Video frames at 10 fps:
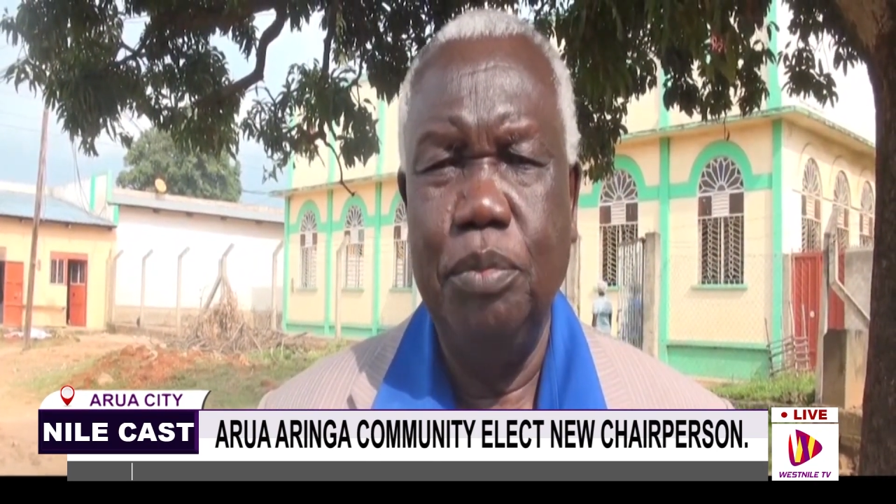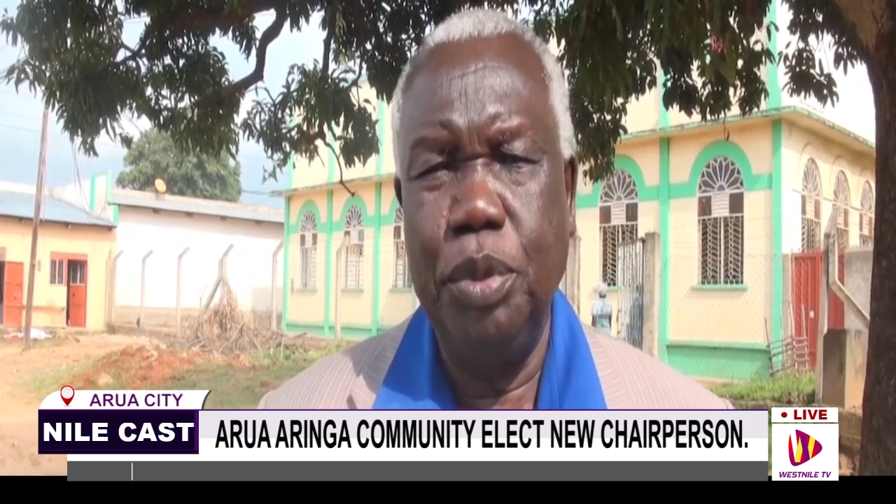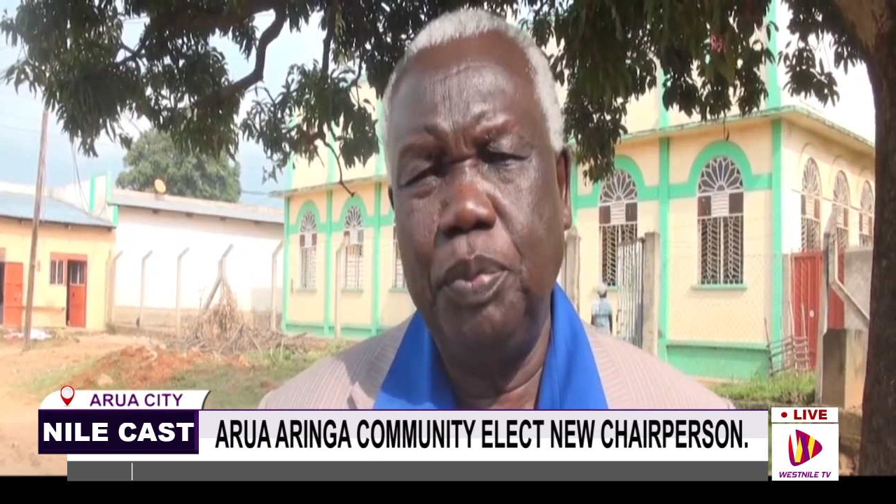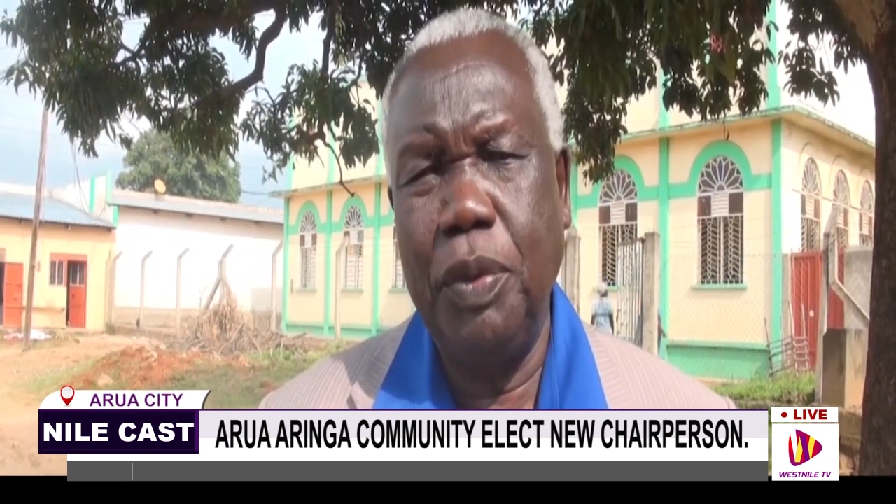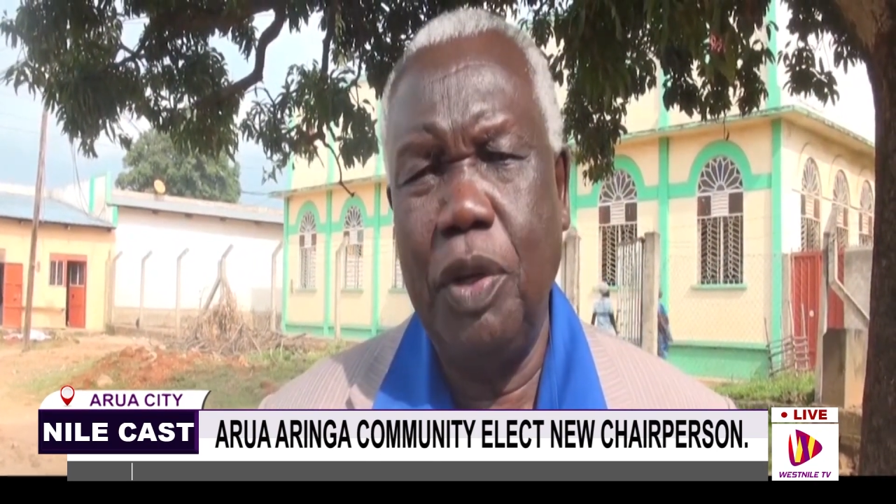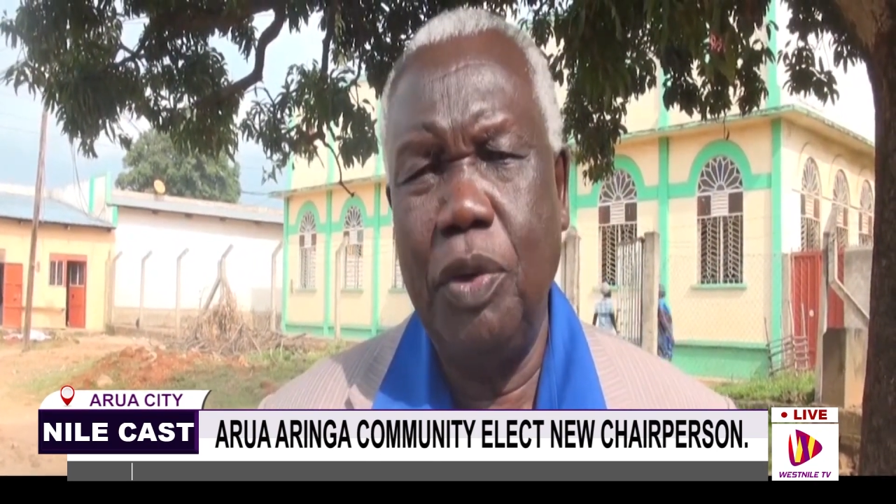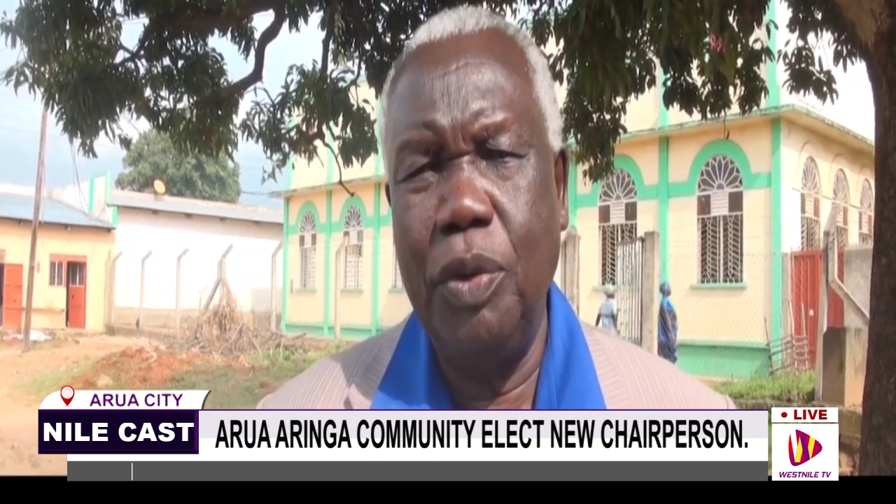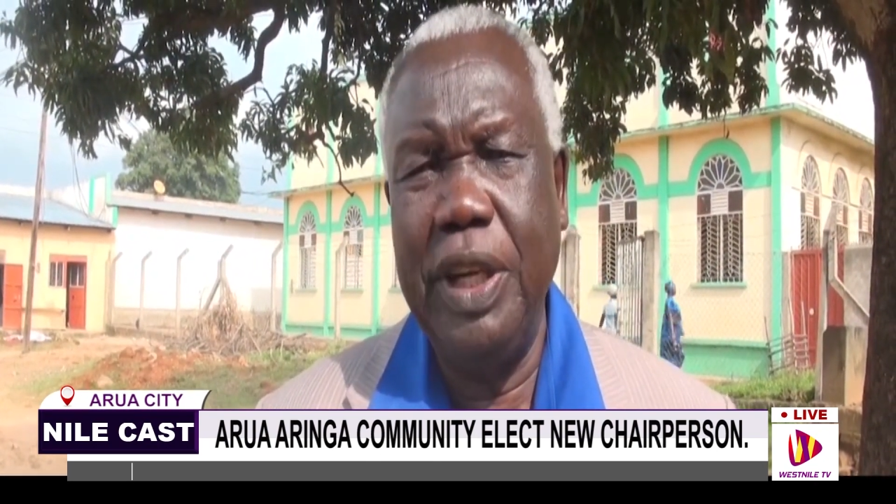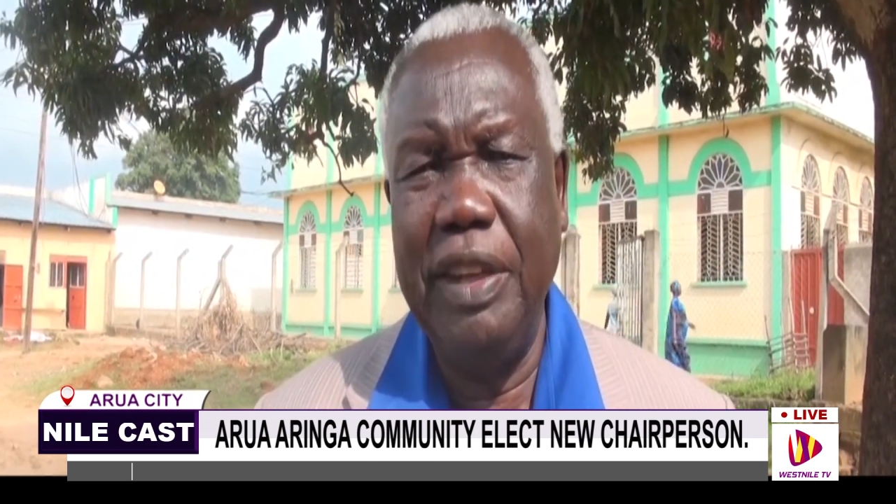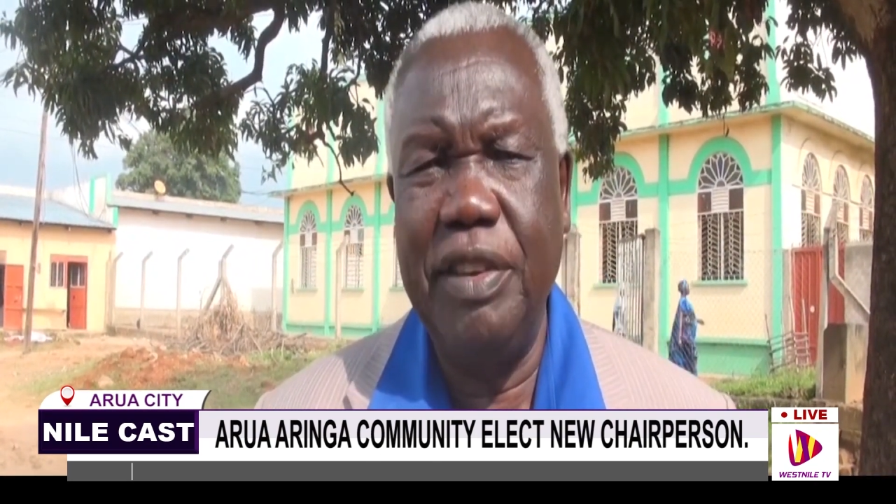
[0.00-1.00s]
people who
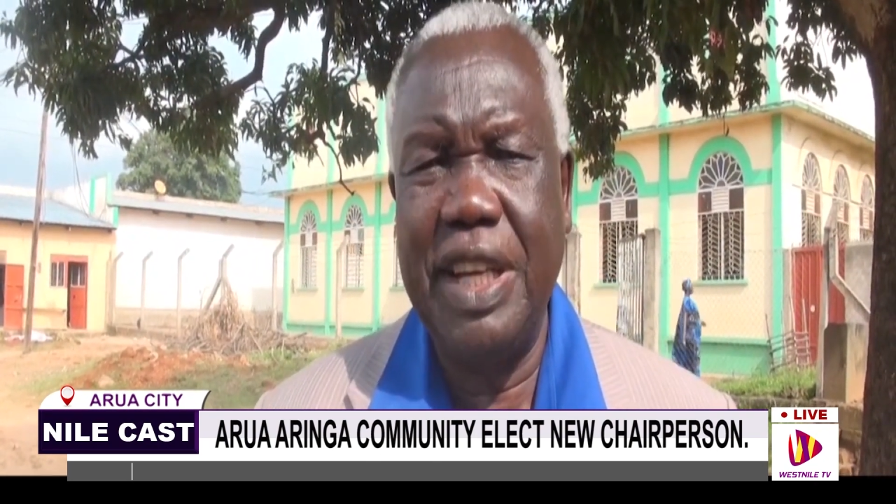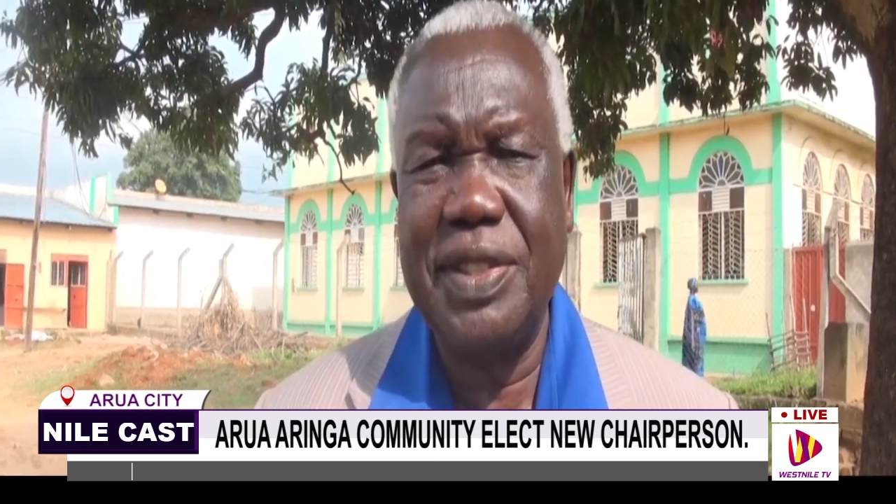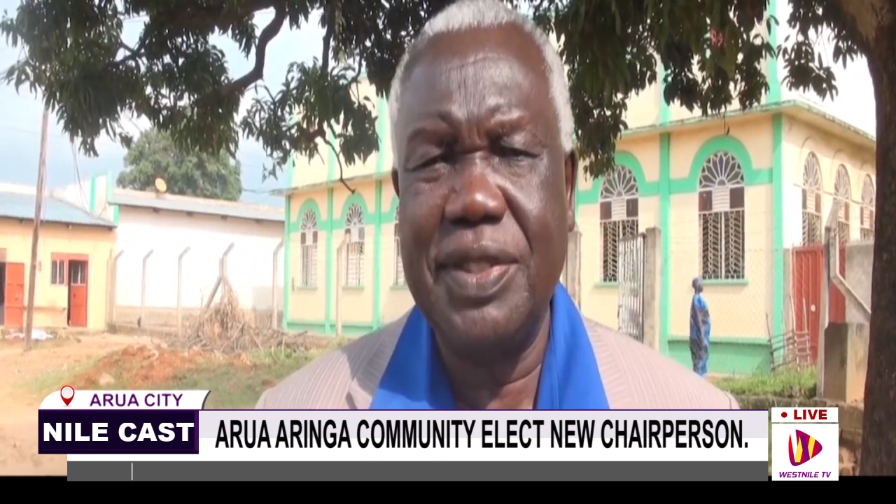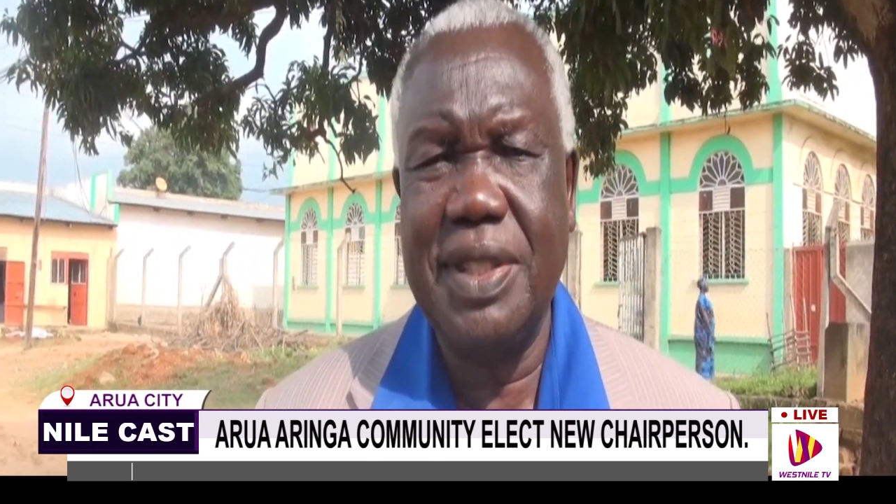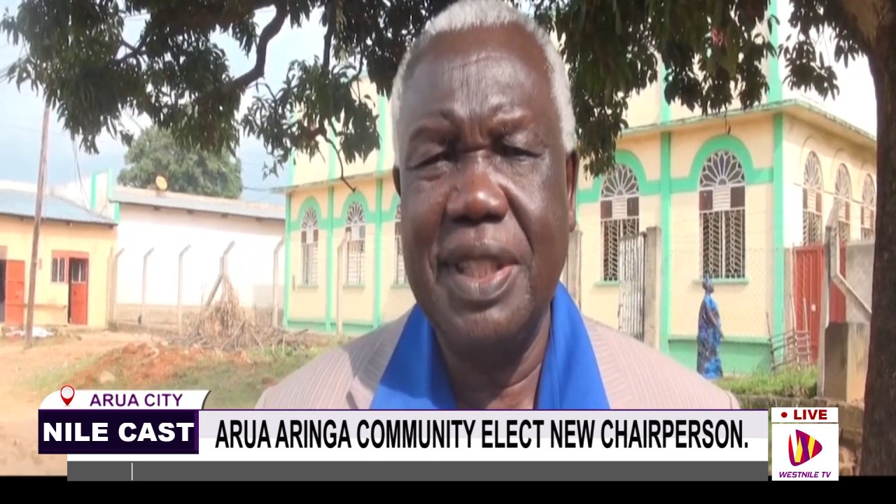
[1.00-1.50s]
leave us